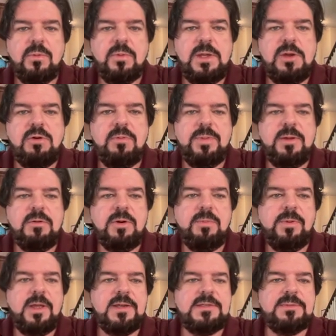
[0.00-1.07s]
he'll be
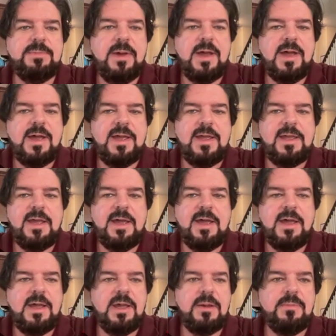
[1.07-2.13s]
replaced
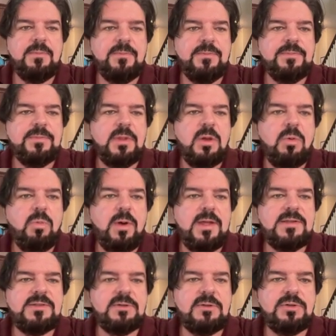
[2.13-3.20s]
by
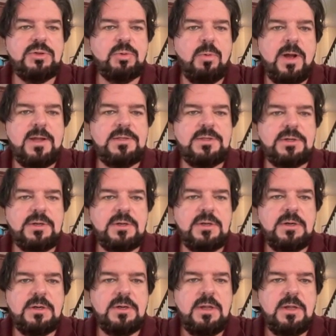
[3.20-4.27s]
Wes
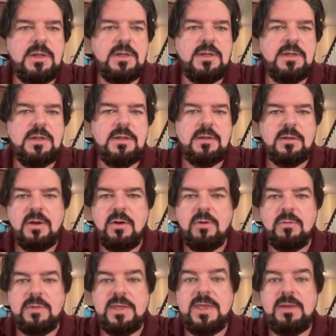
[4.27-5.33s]
Schweitzer.
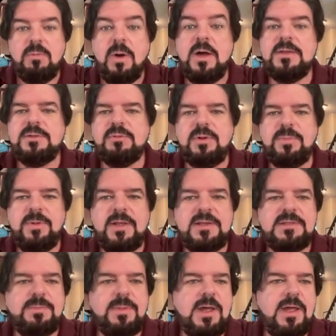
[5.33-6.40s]
Oh, he was
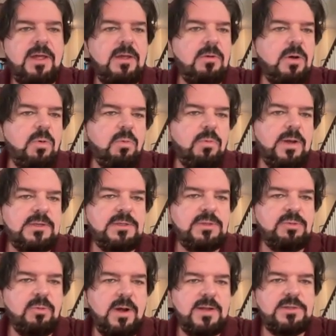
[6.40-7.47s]
replaced by Wes
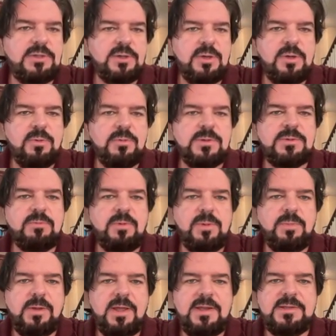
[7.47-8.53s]
Schweitzer, who was
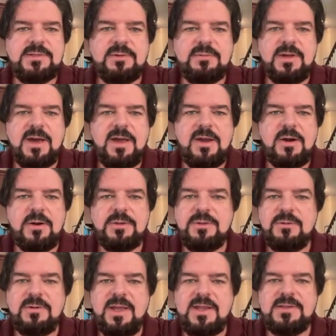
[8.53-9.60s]
replaced on IR
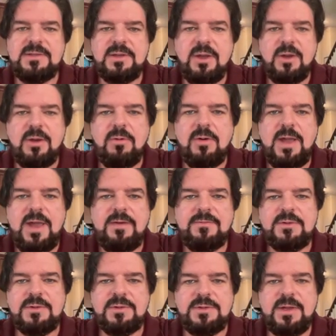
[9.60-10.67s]
2 days ago
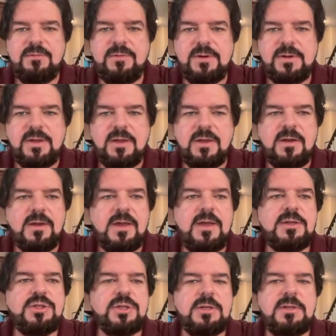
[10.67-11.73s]
after suffering a
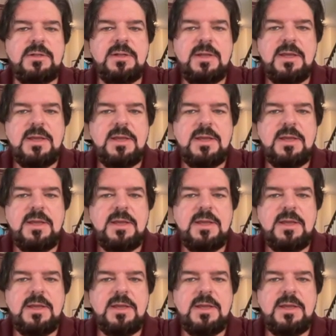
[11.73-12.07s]
concussion.